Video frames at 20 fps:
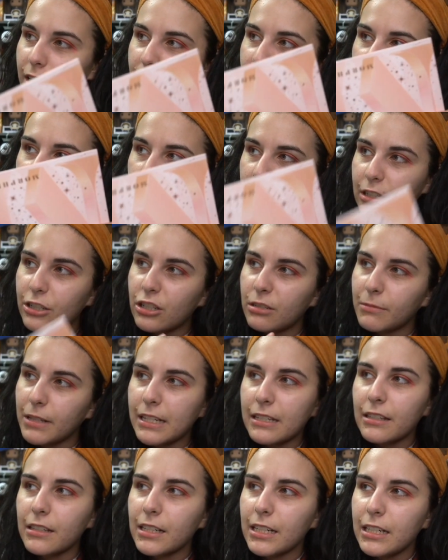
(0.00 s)
on the costume
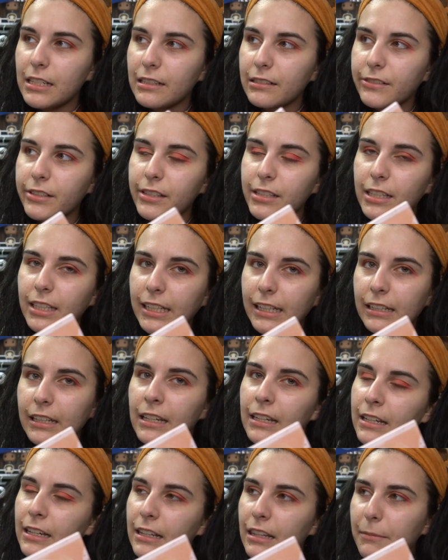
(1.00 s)
last night, and I was like,
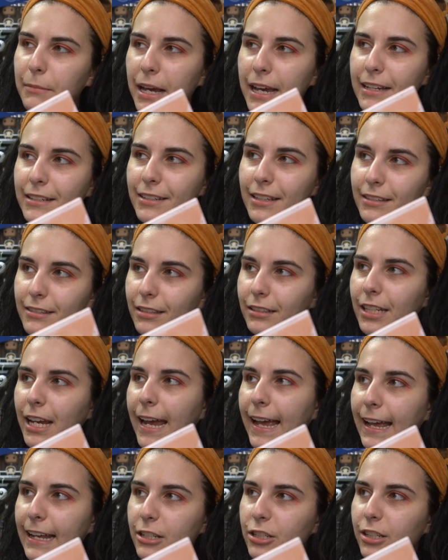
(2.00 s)
the mask is
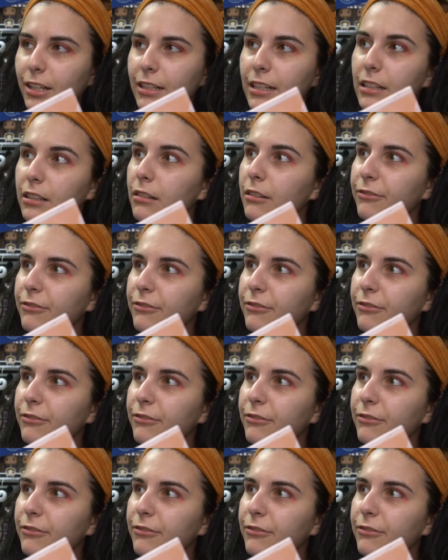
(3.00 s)
attached. I didn't know